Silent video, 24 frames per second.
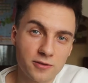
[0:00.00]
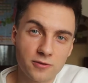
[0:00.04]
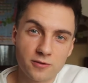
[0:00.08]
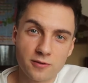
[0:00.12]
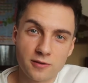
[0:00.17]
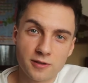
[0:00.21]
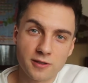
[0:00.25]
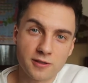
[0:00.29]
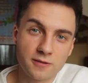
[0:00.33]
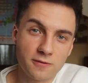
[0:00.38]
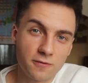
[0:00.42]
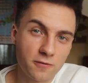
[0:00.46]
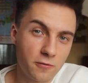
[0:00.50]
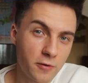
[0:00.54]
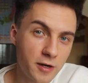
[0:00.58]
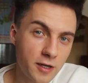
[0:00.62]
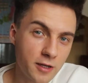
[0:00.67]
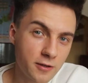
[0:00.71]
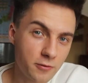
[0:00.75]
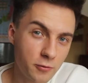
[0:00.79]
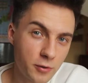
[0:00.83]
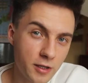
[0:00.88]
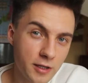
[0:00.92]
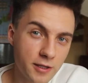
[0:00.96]
It's
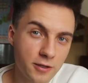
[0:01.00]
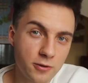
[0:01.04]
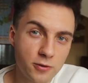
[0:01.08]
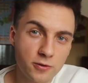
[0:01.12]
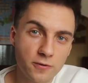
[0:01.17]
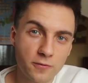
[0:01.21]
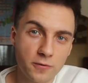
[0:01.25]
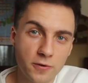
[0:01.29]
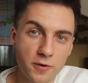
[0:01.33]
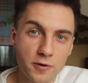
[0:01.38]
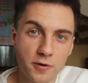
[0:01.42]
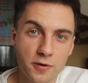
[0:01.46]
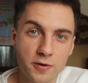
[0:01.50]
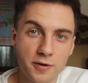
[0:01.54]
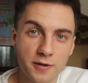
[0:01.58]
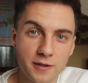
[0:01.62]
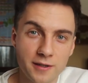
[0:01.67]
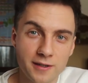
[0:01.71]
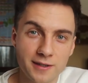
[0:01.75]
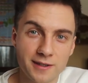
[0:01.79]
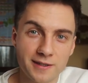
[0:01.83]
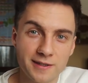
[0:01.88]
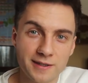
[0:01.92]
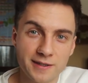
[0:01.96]
really good
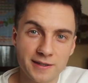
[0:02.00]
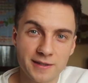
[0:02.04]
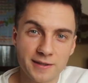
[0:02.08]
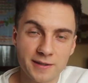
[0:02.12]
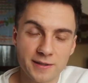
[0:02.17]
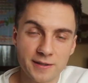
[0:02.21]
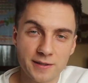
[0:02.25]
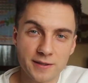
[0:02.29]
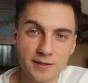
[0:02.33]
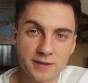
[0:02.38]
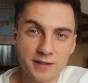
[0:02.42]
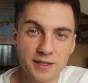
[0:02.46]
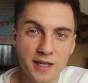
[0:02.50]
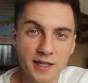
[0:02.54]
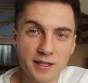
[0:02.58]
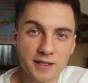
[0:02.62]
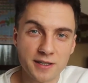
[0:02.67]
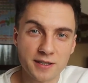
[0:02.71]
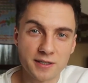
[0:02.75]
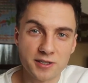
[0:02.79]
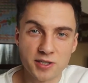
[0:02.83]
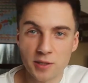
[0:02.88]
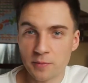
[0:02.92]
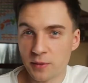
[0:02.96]
for
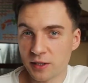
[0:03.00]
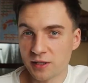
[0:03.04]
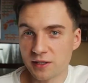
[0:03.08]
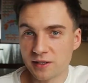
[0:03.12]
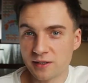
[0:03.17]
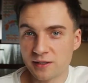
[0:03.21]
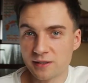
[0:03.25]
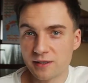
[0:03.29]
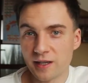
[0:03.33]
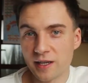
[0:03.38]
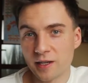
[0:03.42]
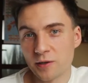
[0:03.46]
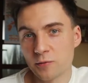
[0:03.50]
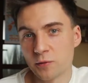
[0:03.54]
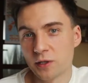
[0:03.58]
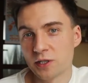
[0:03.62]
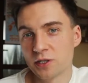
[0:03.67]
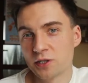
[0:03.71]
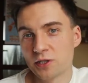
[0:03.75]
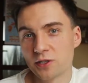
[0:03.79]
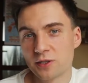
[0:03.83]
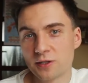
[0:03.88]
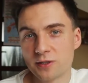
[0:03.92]
studying Japanese language.